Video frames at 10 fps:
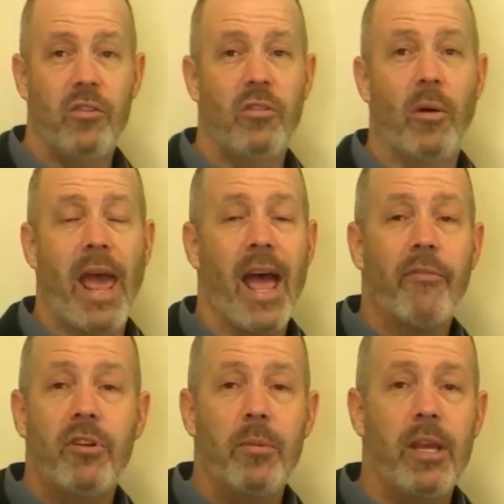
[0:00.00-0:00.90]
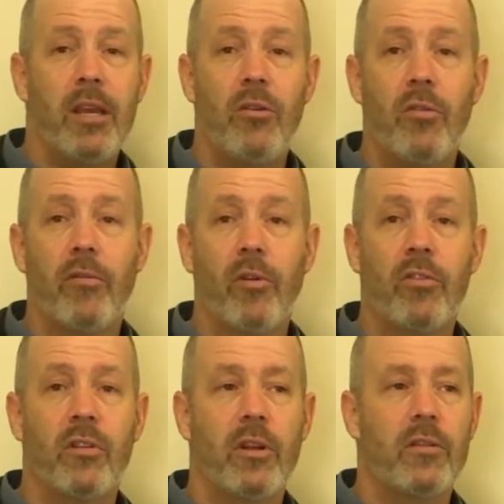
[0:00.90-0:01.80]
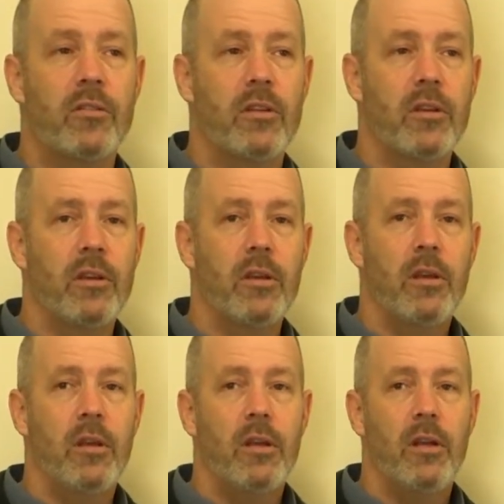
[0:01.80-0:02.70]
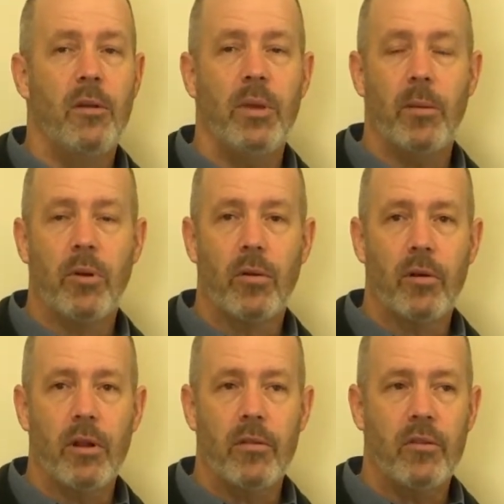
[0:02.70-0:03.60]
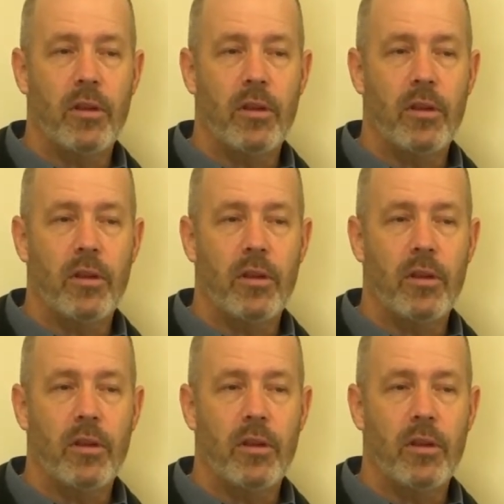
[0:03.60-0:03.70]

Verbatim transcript: You don't have to be a universalist to be a pluralist.